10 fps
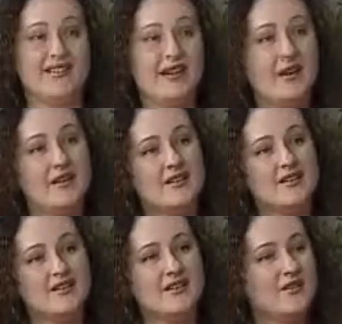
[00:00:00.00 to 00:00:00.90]

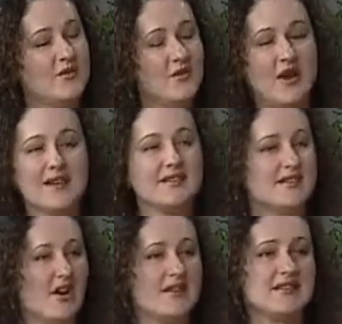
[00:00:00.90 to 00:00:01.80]
You got to
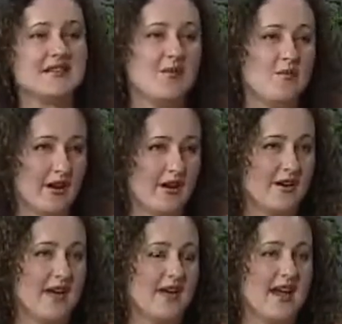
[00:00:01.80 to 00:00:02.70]
start
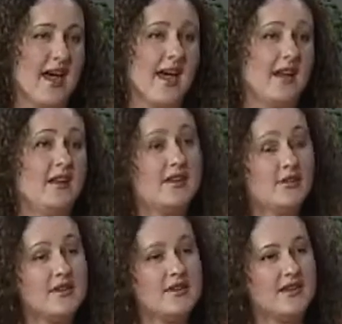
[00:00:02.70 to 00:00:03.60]
somewhere. And the
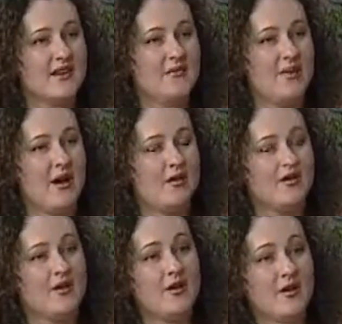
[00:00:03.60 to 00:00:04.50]
coolest thing
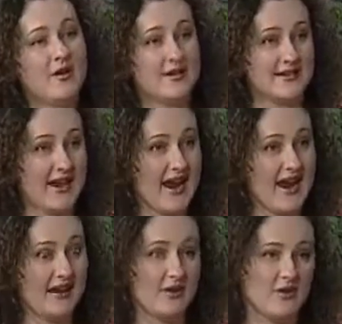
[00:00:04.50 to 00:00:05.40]
about internet
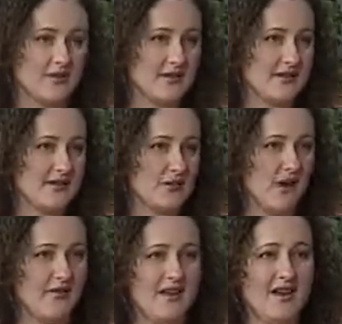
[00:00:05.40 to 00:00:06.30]
today,
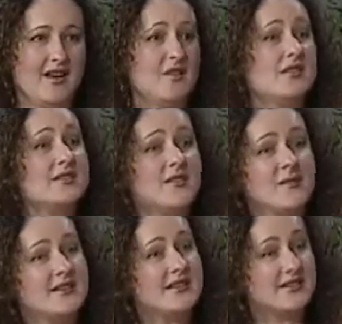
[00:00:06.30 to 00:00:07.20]
2012, there's so
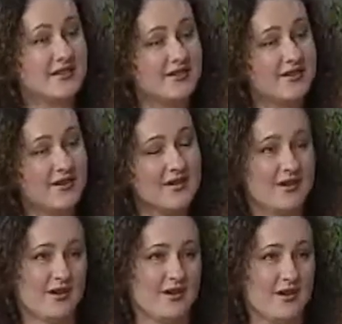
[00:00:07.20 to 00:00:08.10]
many success stories
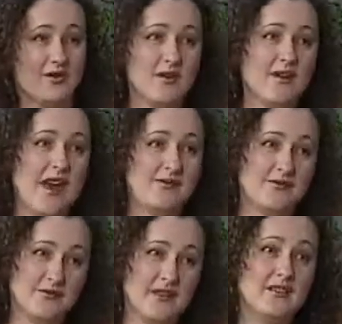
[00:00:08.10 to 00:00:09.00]
out there. You don't have
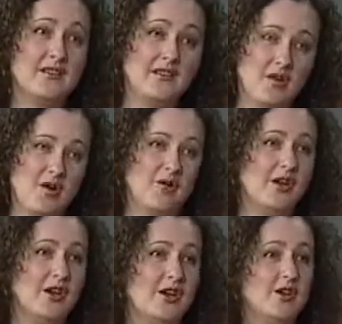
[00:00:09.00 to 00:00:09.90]
to feel
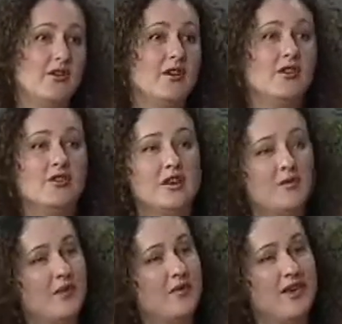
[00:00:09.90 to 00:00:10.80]
alone. You can look at
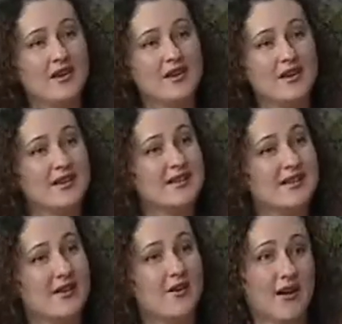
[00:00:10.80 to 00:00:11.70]
people out there and
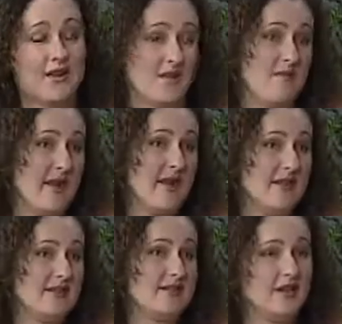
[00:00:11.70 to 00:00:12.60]
say, okay, they've made
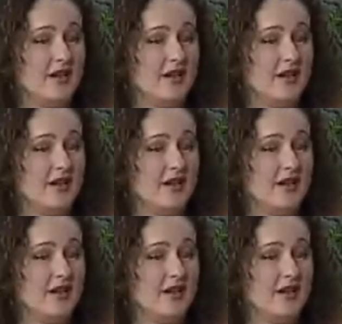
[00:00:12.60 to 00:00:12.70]
it.